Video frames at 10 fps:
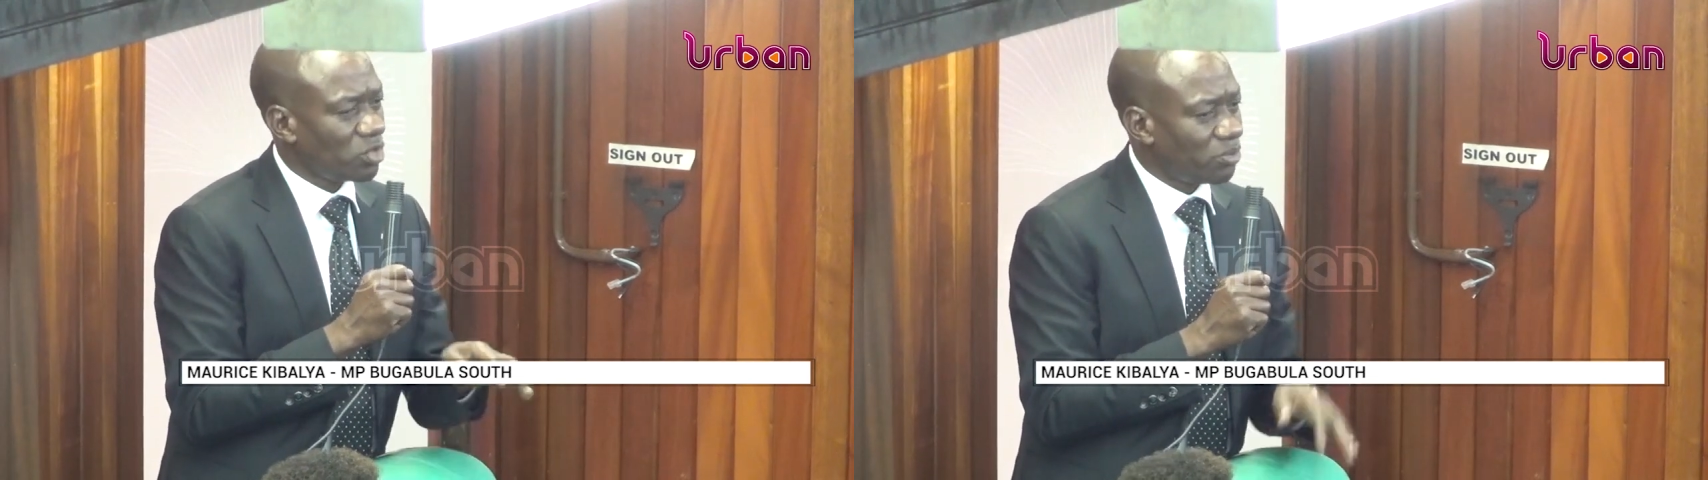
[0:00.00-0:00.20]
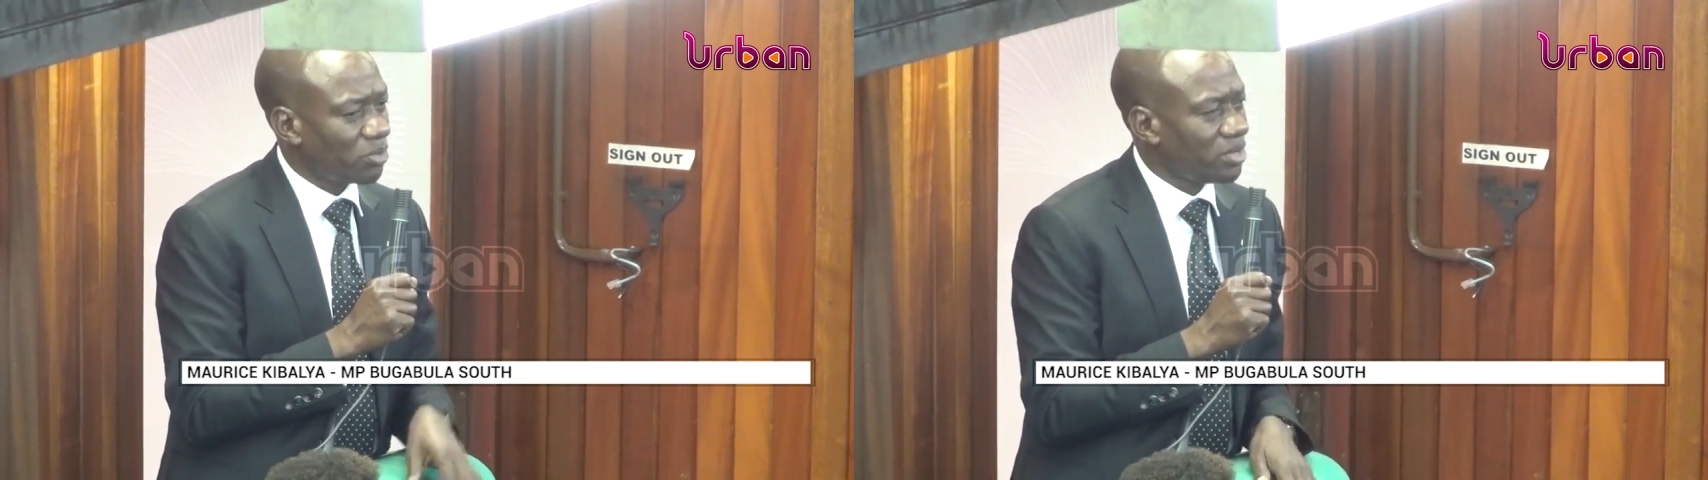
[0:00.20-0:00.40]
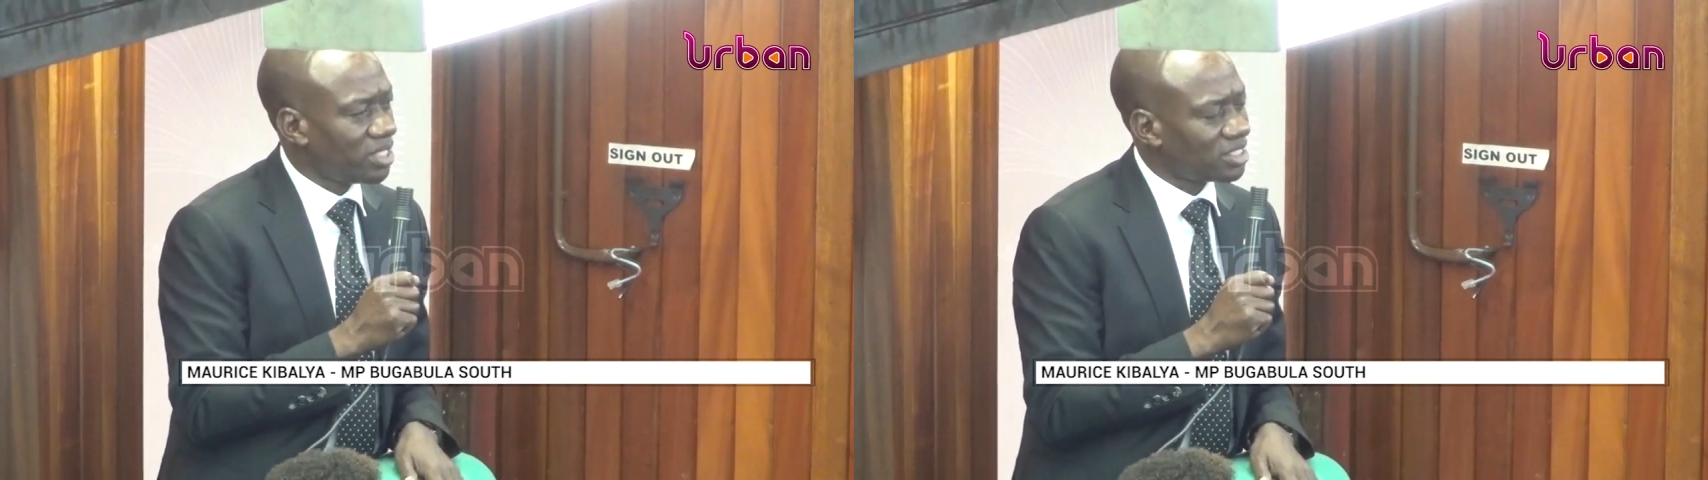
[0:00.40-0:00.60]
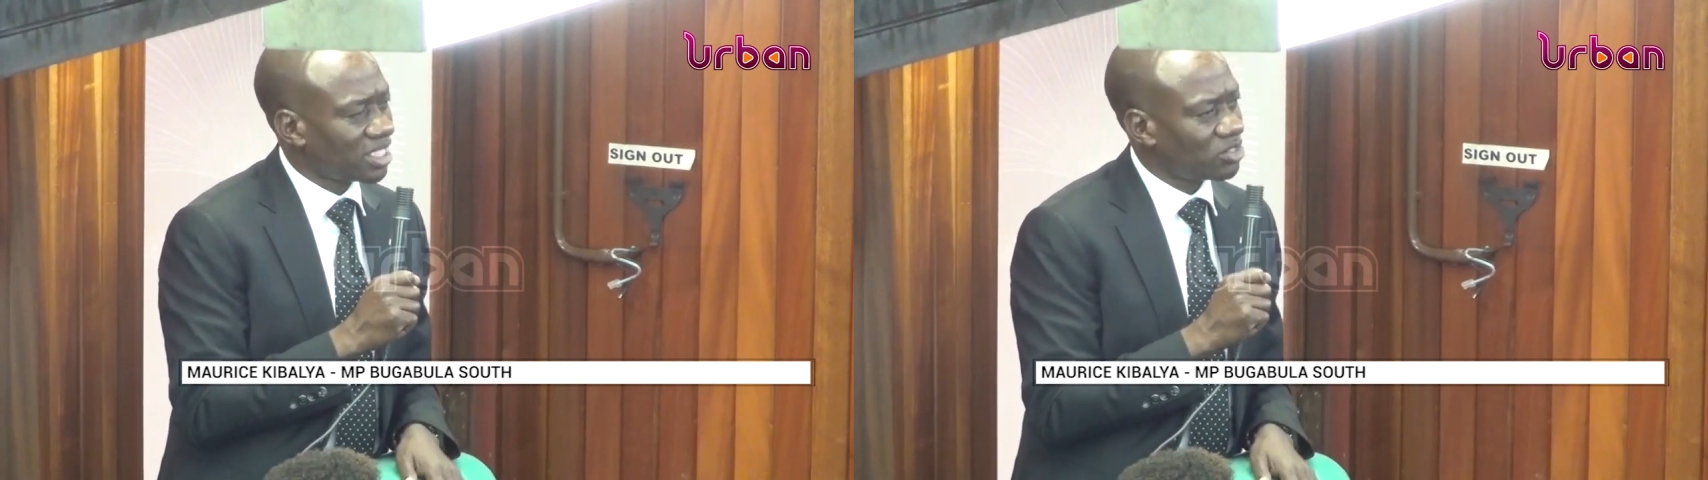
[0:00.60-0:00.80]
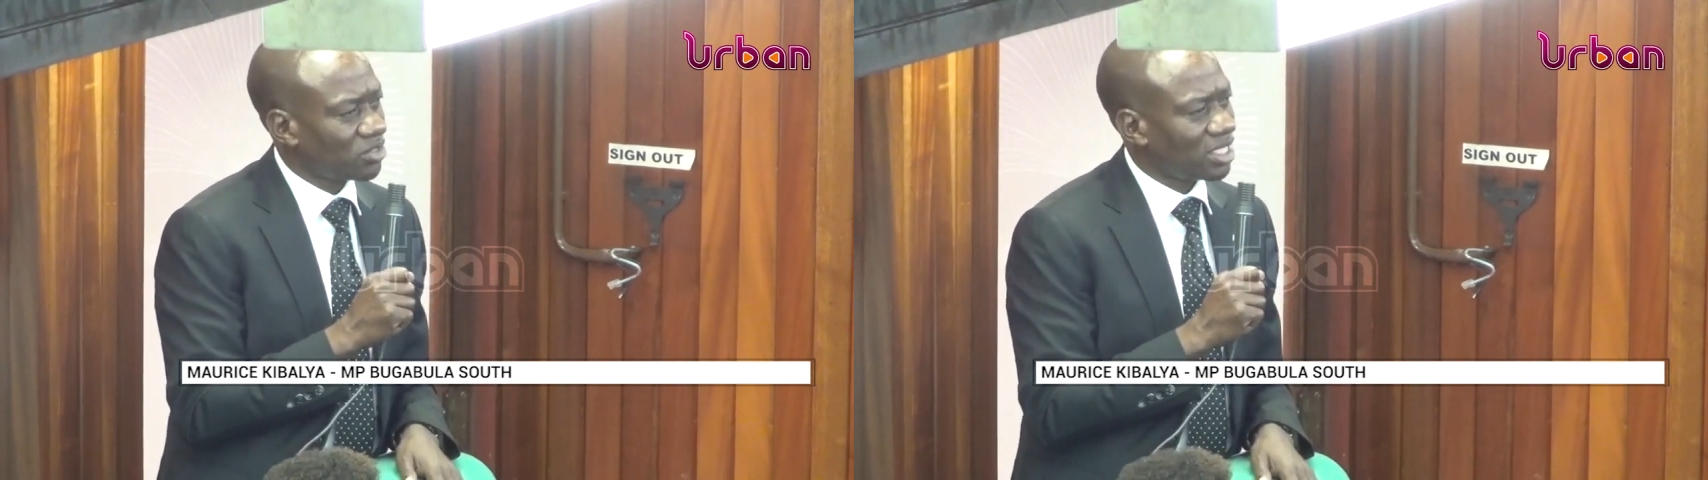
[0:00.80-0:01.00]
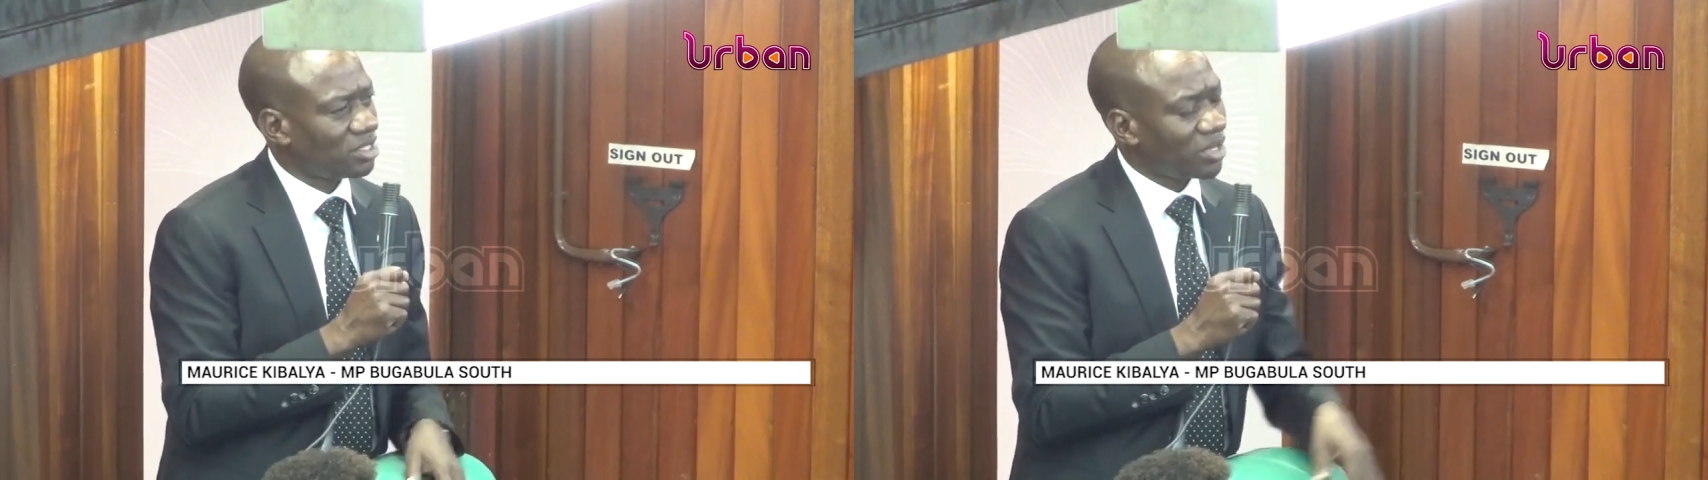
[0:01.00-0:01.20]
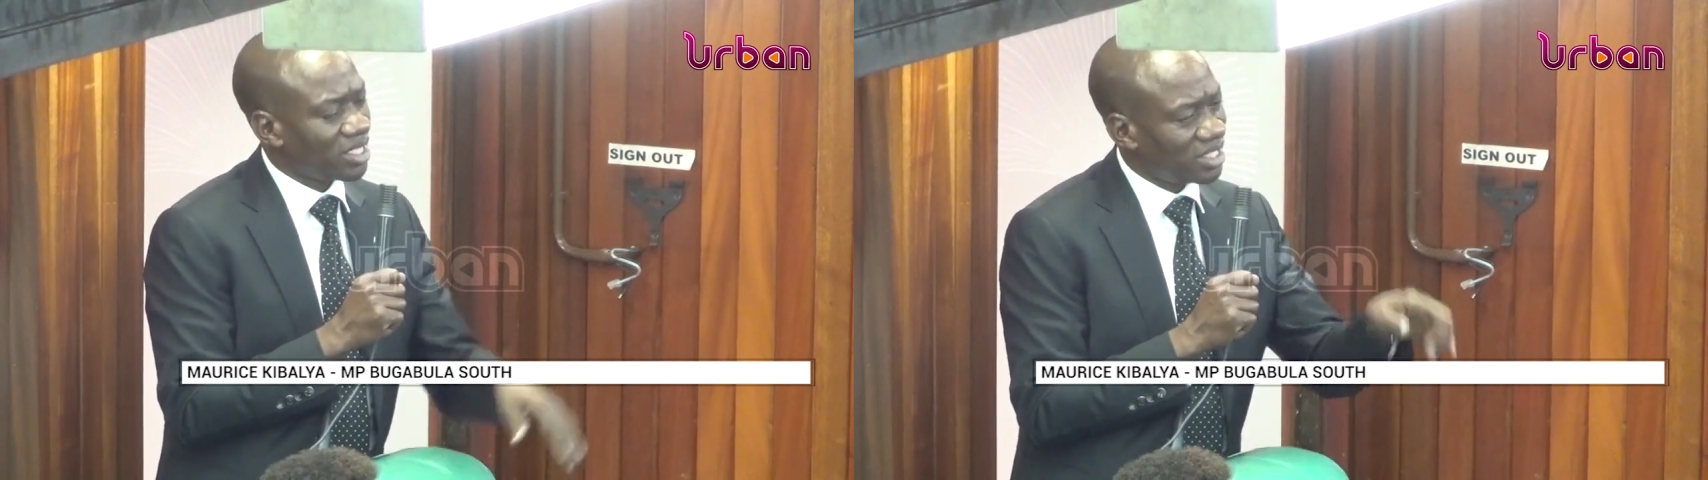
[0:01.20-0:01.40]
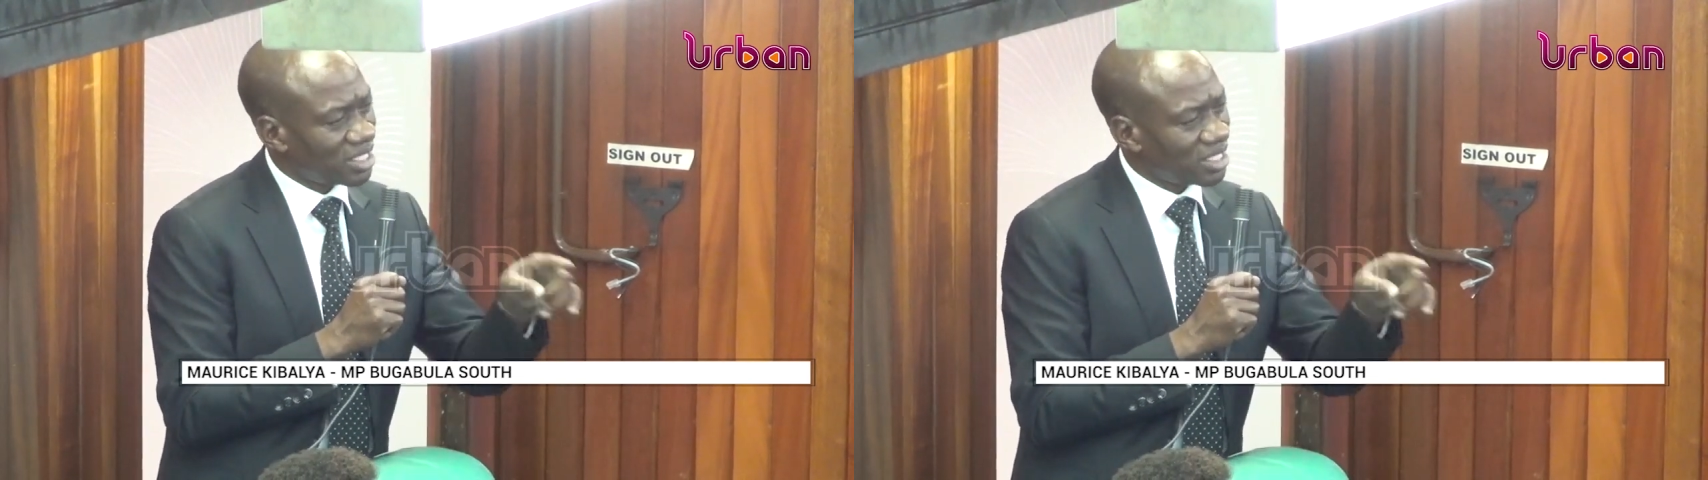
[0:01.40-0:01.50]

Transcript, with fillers: whip ministers, so that by the